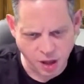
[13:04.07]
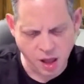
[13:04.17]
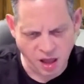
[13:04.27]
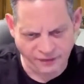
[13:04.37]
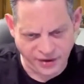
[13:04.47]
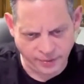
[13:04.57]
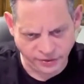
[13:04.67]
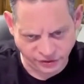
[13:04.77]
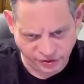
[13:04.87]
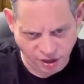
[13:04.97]
Hall of Famers
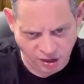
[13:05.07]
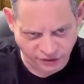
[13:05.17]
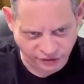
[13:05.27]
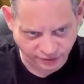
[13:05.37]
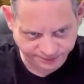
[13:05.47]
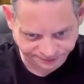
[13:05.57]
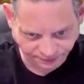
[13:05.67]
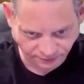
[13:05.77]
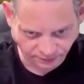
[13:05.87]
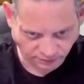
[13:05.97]
and stars.
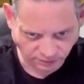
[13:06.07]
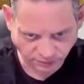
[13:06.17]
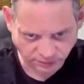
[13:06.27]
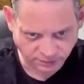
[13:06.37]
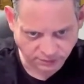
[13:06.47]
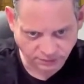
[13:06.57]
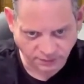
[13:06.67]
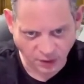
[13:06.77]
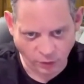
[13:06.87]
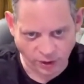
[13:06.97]

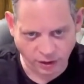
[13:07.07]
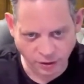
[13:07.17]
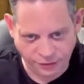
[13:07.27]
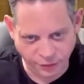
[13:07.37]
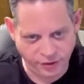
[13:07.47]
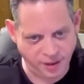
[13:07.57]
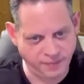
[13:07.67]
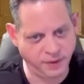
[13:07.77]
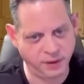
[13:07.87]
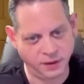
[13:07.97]
We're going to go through
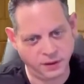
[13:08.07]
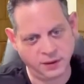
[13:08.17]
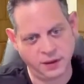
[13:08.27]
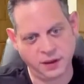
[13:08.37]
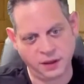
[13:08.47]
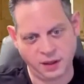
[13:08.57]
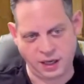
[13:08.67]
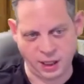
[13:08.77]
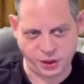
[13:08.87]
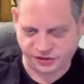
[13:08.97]
them
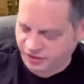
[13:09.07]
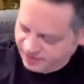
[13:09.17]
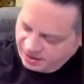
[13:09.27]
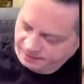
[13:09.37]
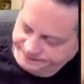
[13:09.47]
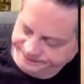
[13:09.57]
in just a minute.